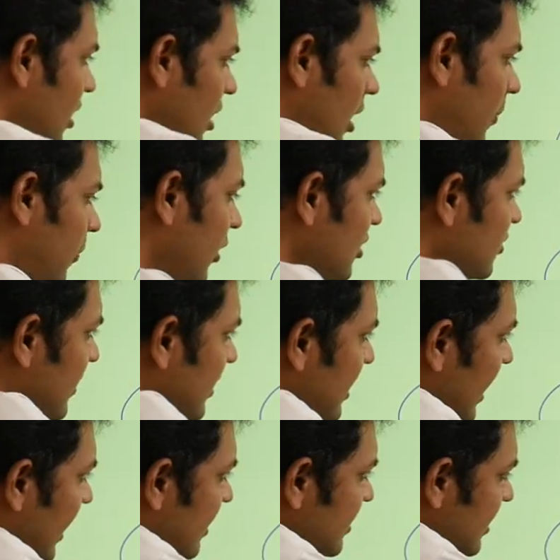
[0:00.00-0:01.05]
approximately
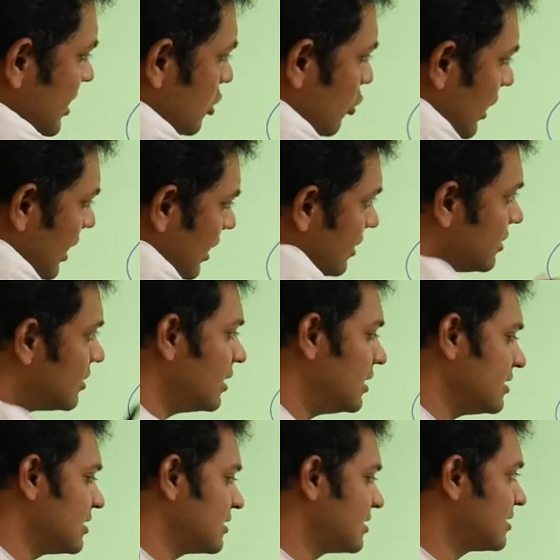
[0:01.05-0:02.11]
I can say
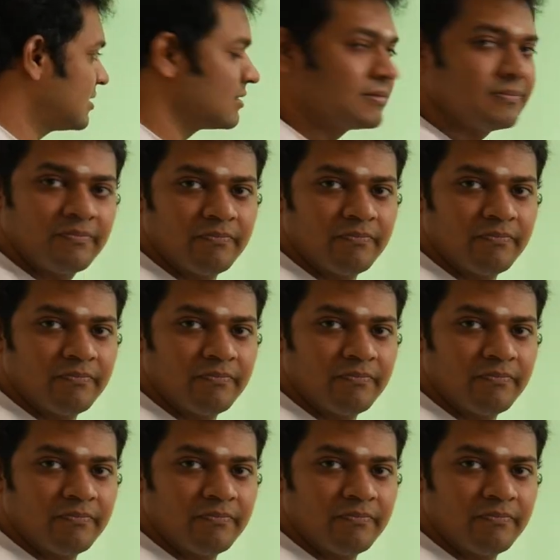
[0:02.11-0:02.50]
1236.